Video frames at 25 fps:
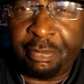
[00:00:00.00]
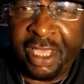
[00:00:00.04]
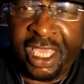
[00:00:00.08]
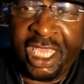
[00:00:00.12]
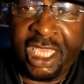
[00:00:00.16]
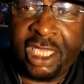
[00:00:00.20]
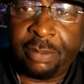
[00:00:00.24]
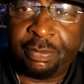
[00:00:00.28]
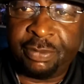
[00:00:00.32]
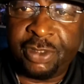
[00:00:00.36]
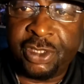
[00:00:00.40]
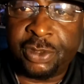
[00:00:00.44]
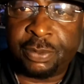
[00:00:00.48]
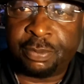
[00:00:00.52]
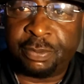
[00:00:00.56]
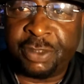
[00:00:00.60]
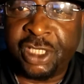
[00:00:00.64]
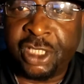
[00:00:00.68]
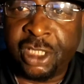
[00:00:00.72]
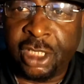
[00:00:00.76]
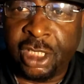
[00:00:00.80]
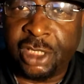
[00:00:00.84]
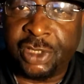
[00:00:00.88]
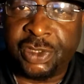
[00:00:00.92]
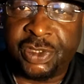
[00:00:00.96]
babies,
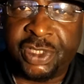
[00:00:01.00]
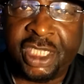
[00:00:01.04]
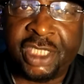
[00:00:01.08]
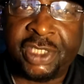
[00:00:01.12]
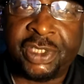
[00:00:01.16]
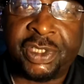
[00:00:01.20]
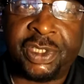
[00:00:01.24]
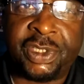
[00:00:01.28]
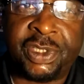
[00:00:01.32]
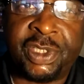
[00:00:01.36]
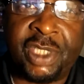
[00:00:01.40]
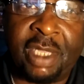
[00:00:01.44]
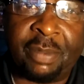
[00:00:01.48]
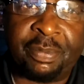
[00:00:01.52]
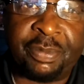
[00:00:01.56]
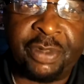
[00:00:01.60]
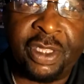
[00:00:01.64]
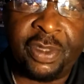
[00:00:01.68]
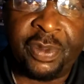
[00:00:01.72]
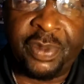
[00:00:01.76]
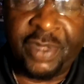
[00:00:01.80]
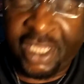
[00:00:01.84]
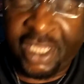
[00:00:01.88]
because this is something